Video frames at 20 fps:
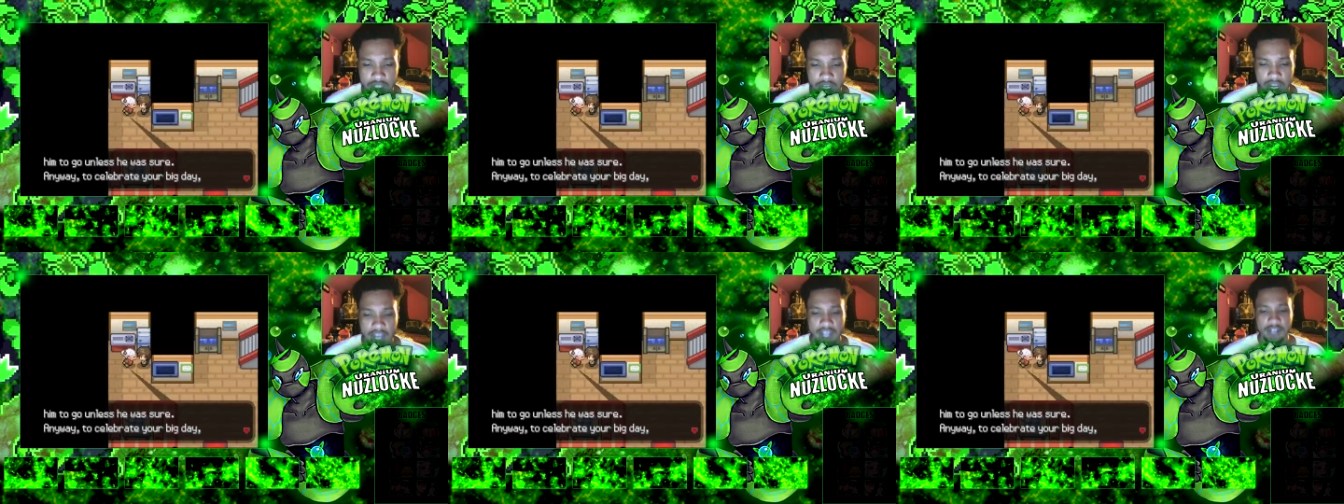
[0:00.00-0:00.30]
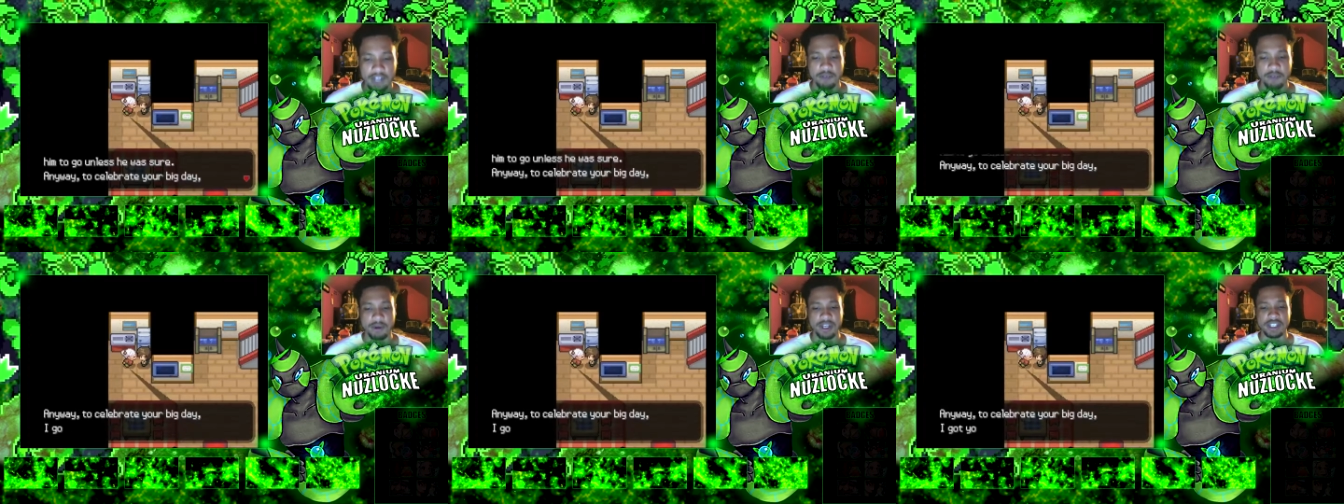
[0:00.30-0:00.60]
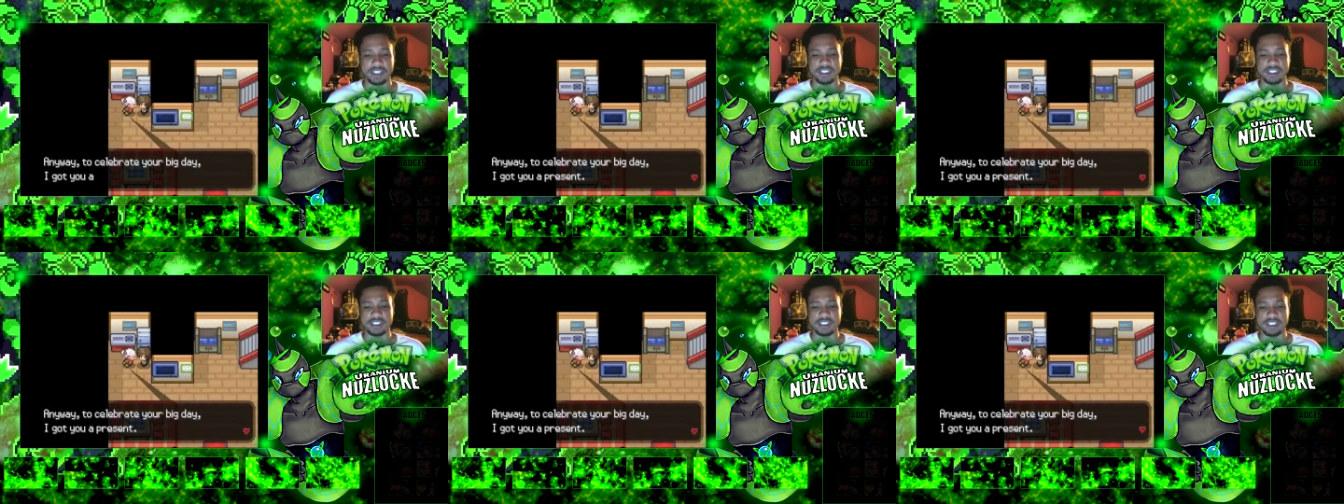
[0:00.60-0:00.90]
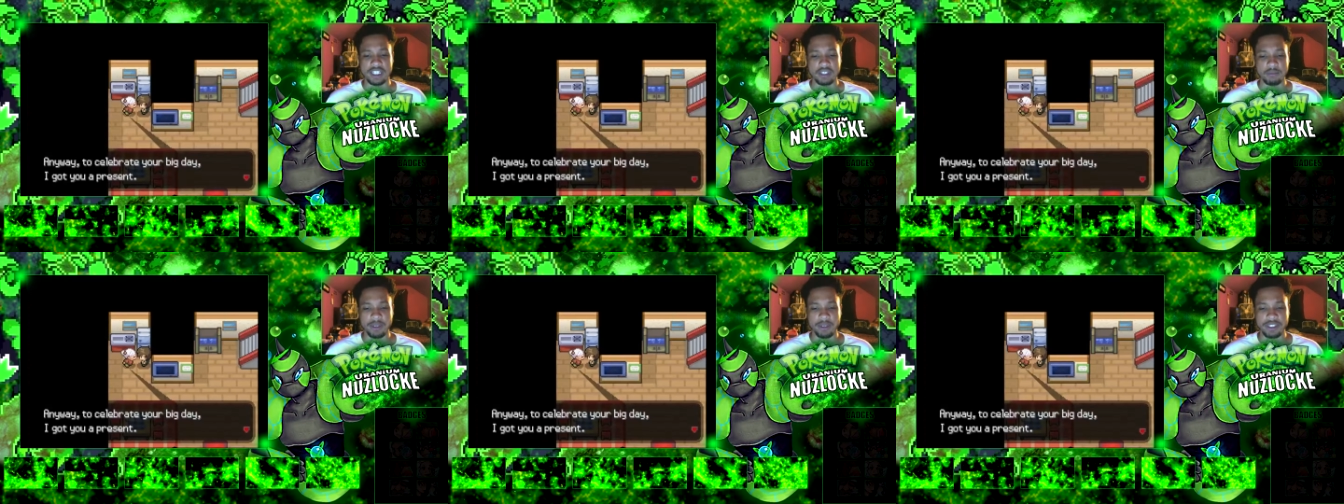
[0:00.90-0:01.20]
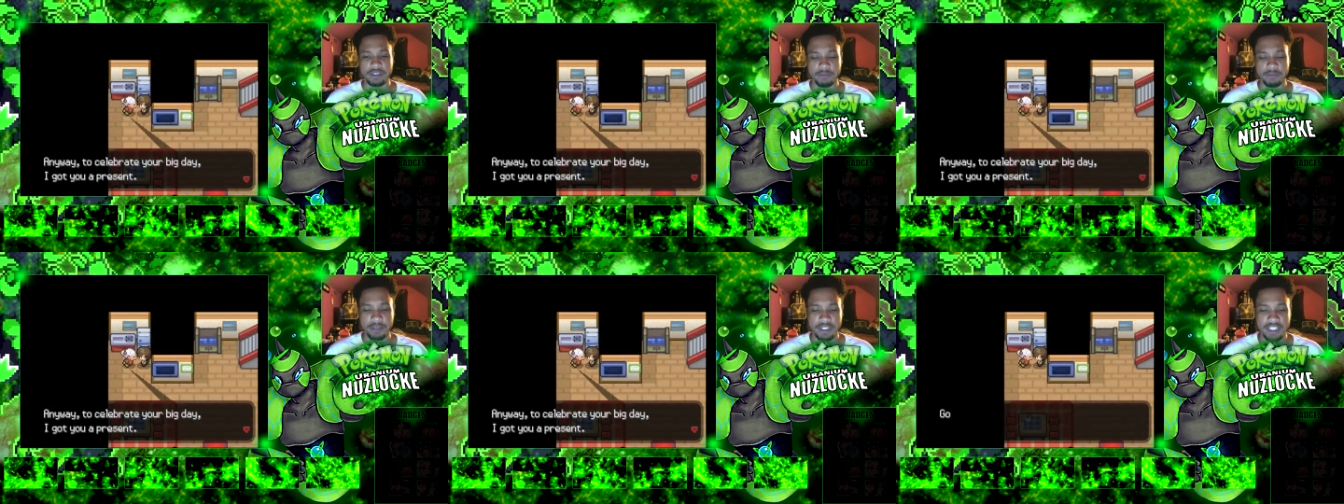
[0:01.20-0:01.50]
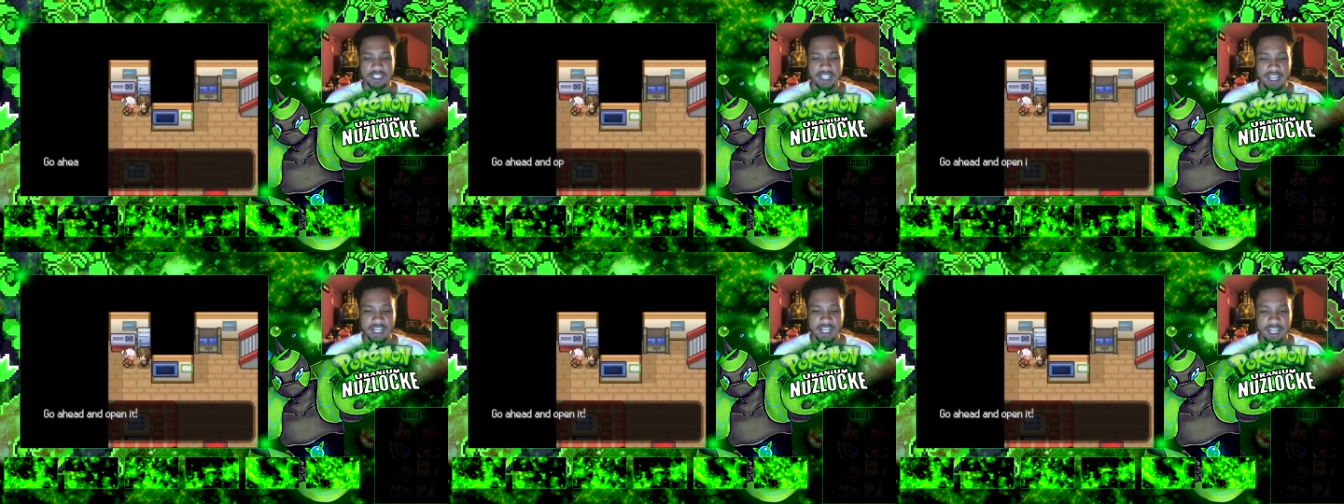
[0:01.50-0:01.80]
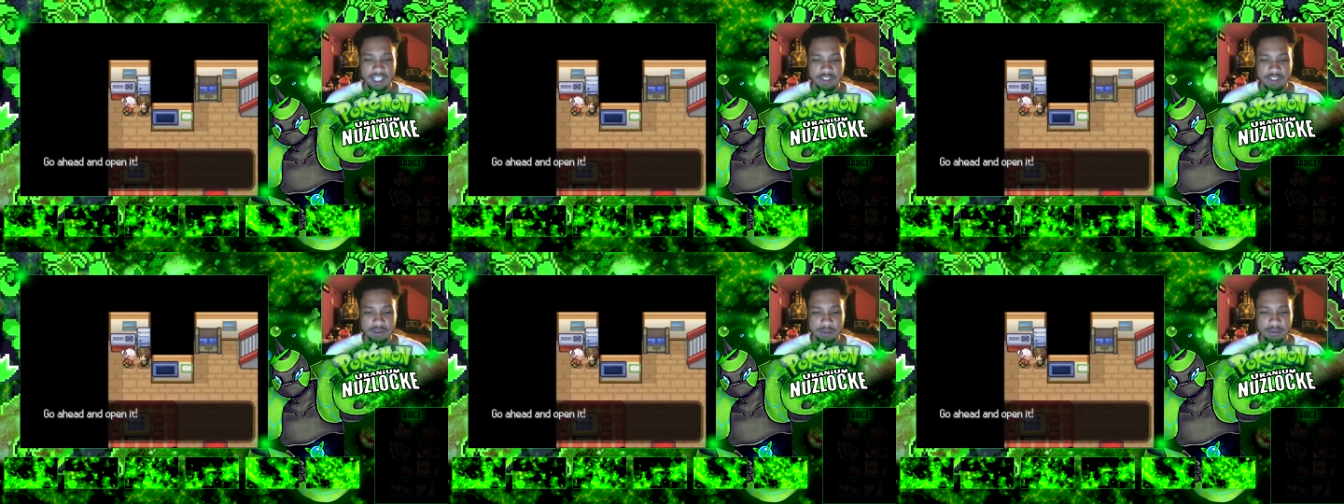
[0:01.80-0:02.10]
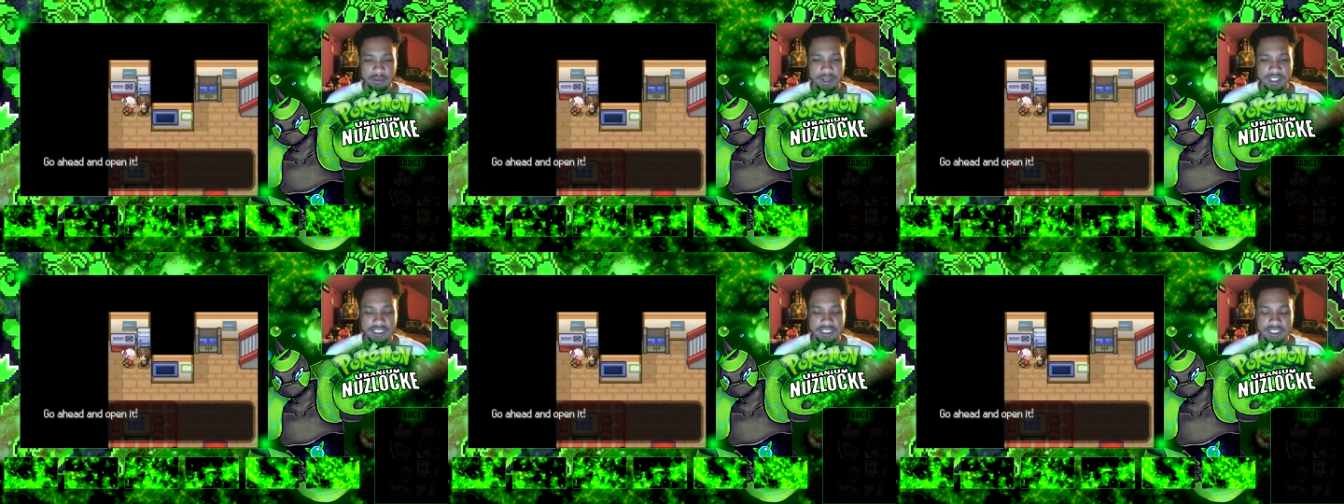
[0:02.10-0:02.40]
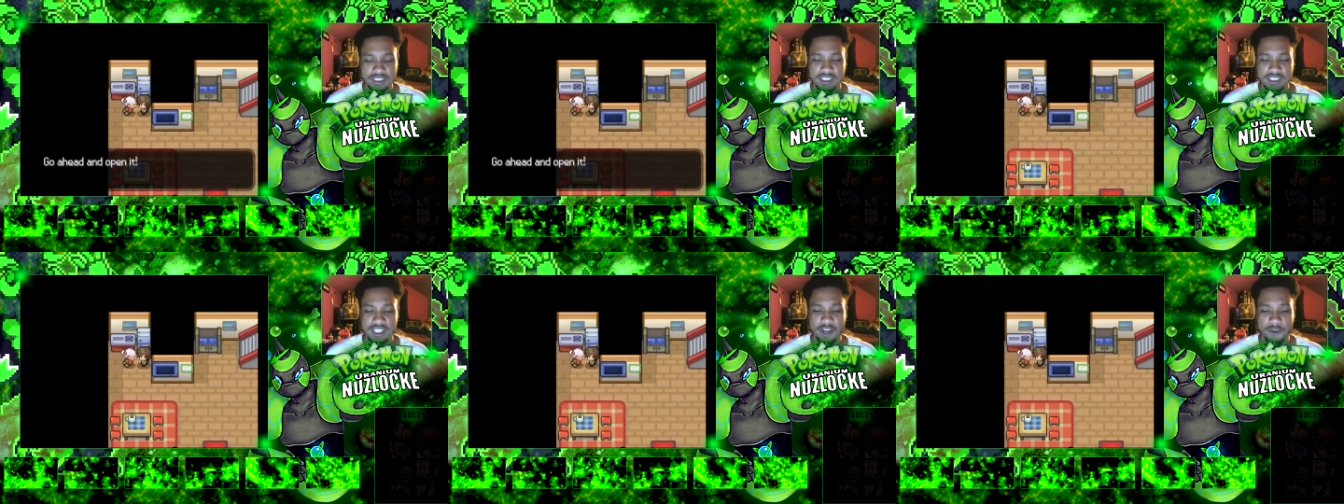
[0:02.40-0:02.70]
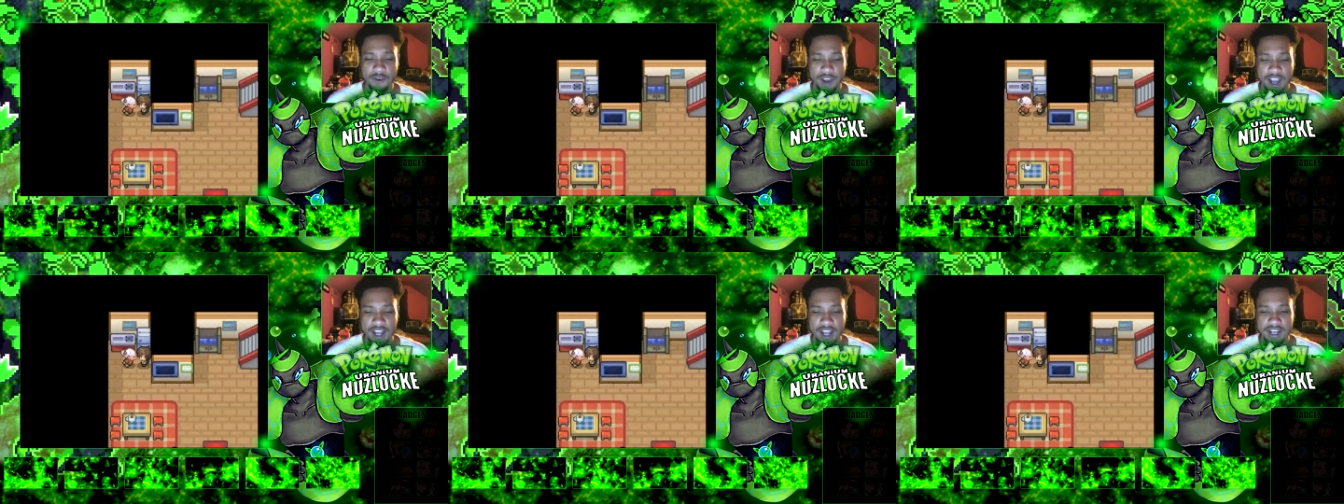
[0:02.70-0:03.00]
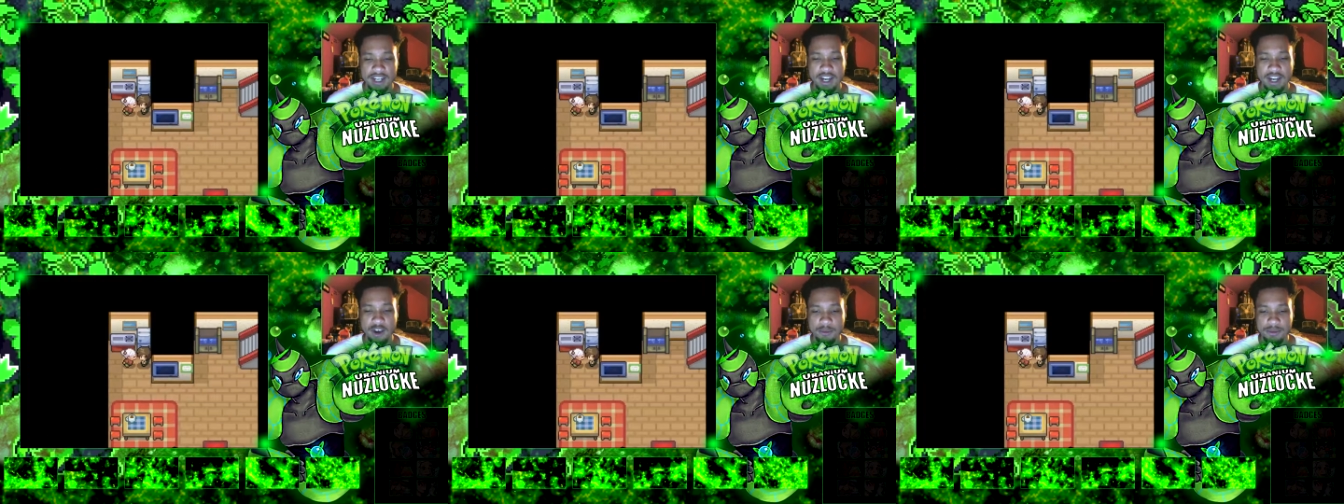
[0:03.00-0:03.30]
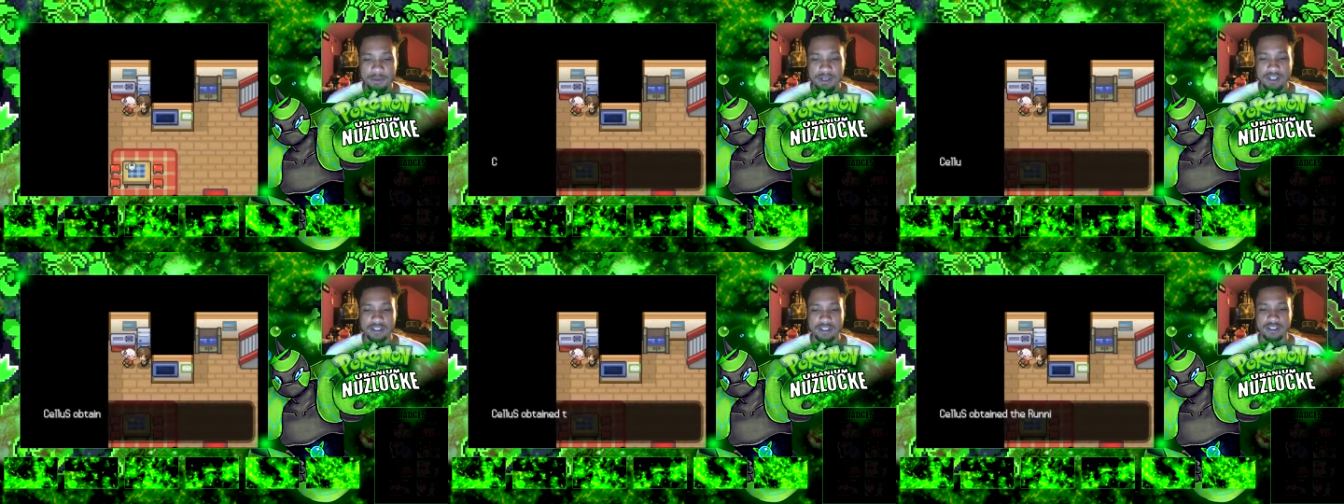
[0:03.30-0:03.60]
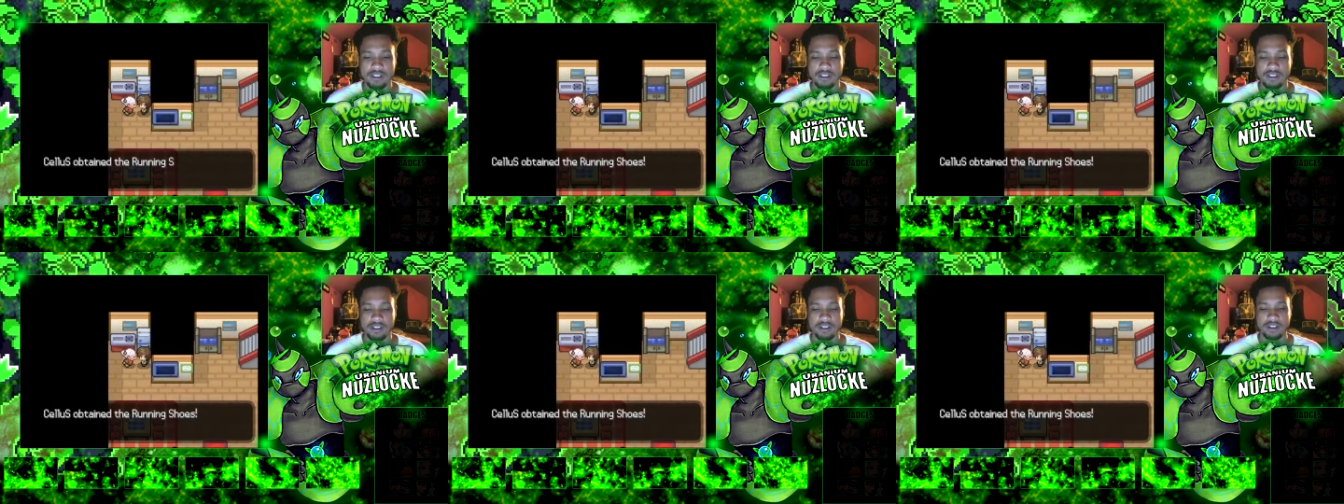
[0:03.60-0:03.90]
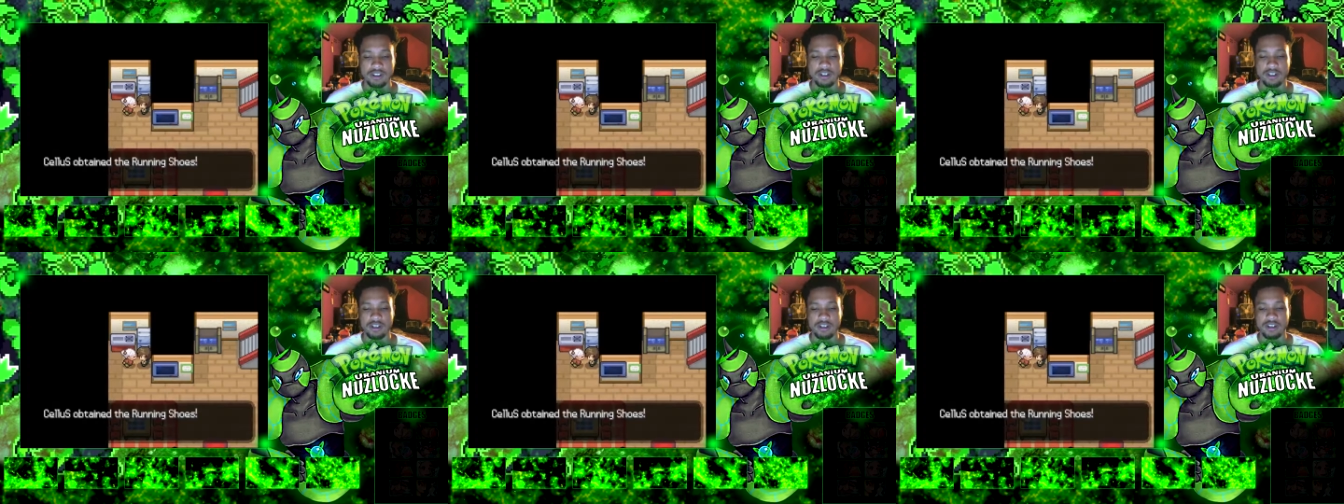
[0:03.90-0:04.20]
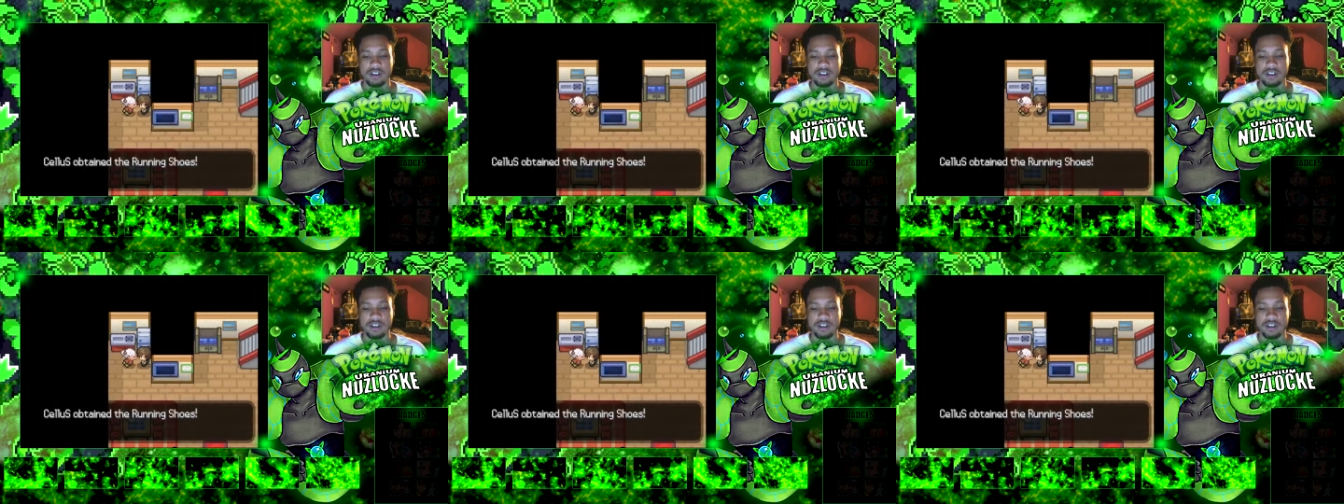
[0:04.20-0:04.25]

Anyway, to celebrate your big day, I got you a present. Go ahead and open it.